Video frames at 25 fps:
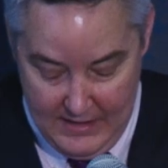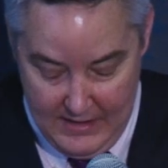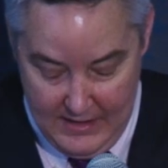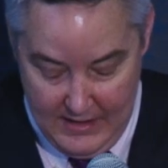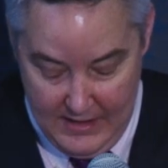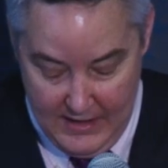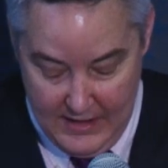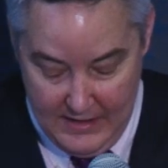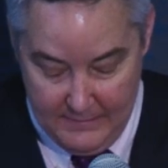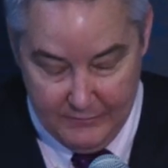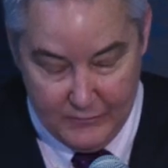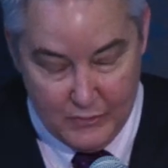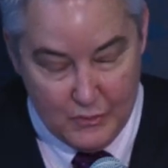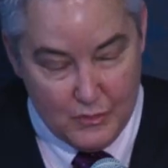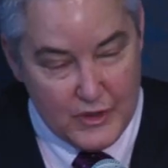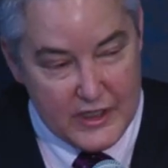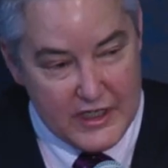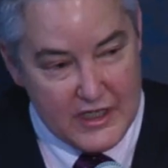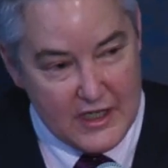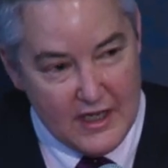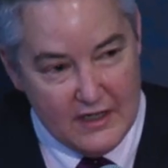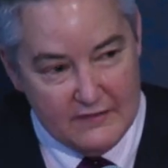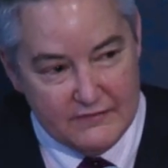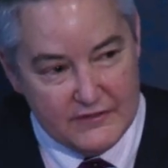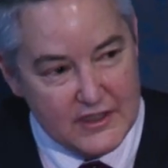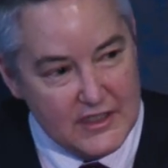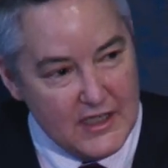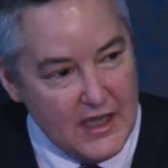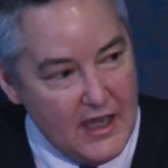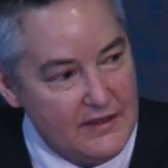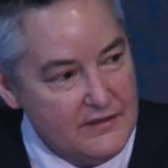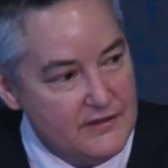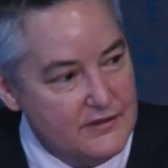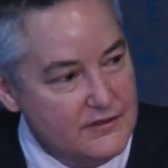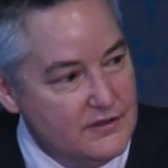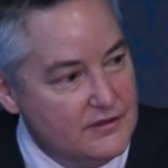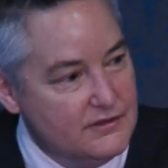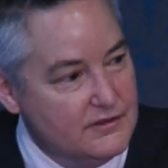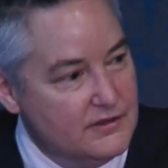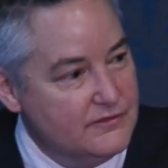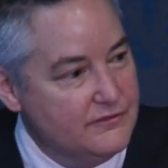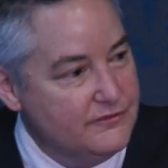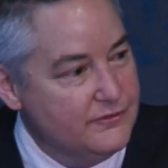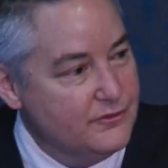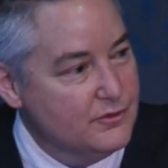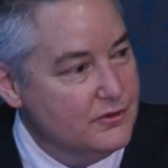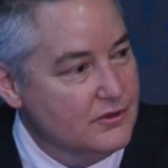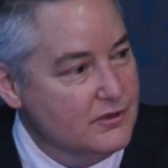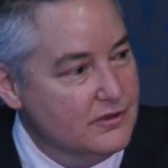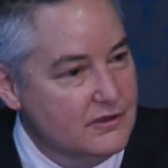Um, we have gathered
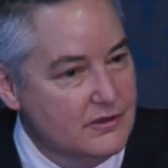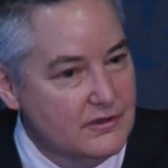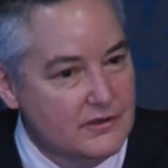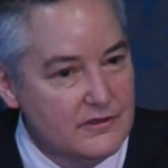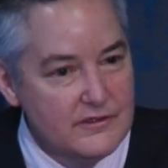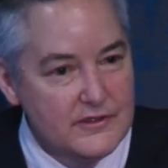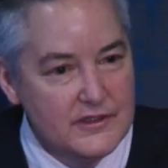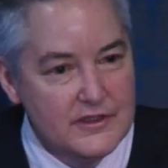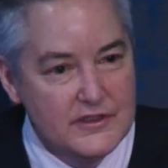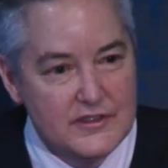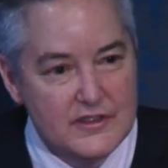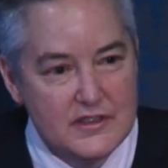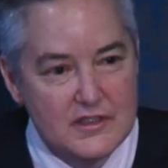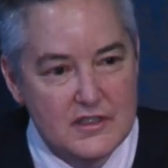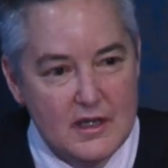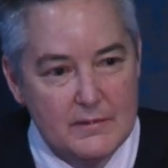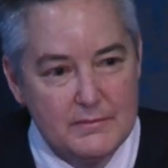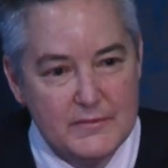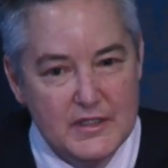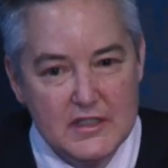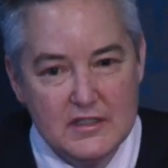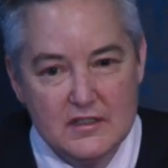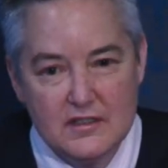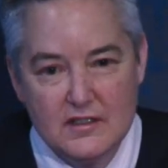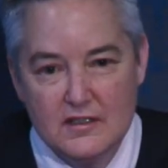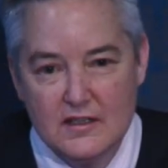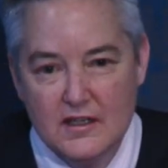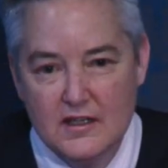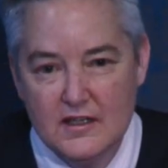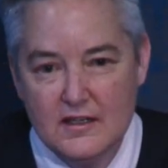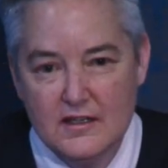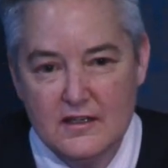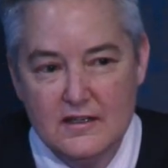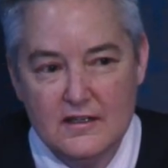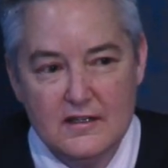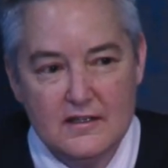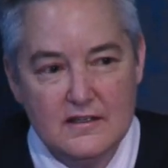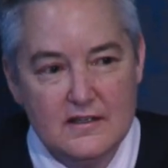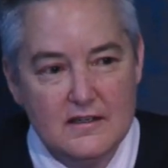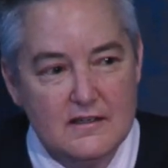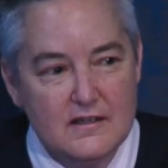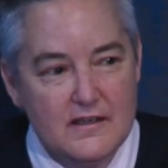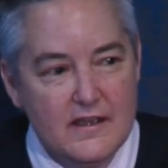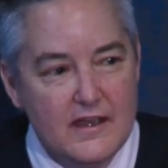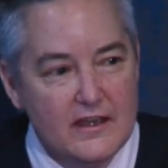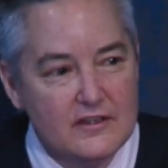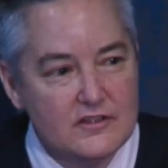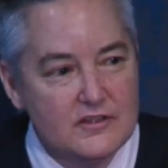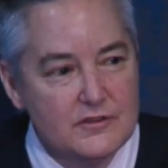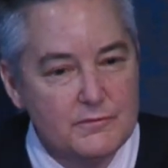for this summit uh,
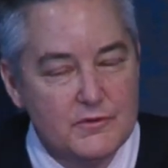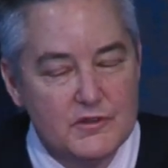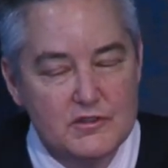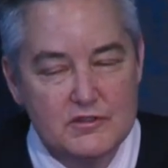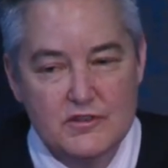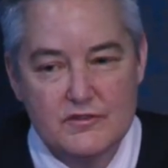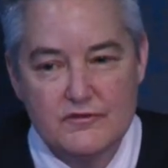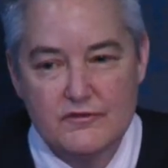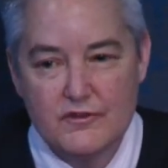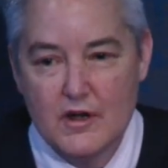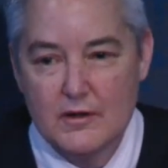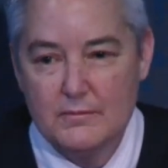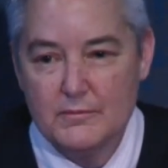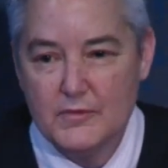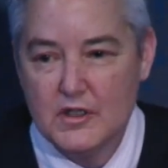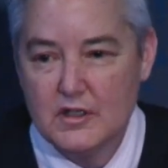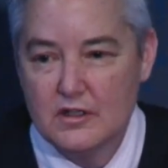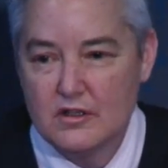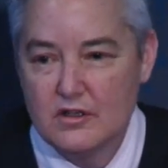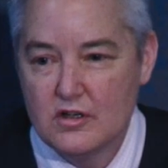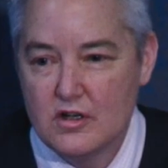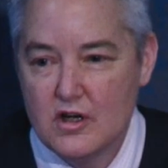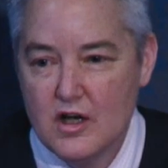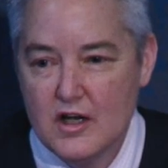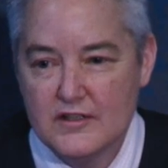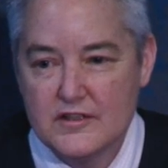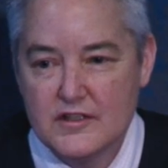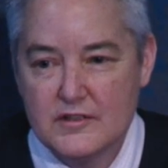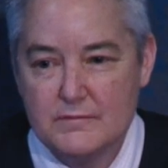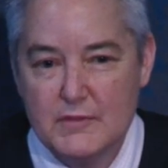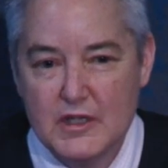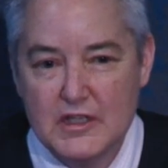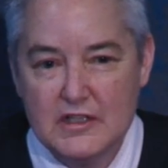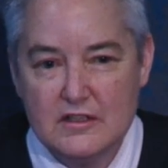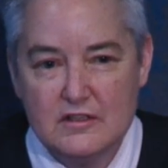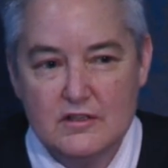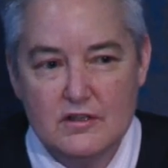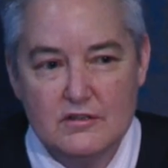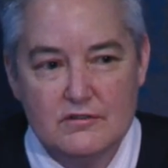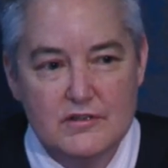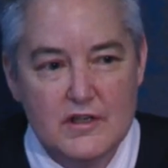experts from across many,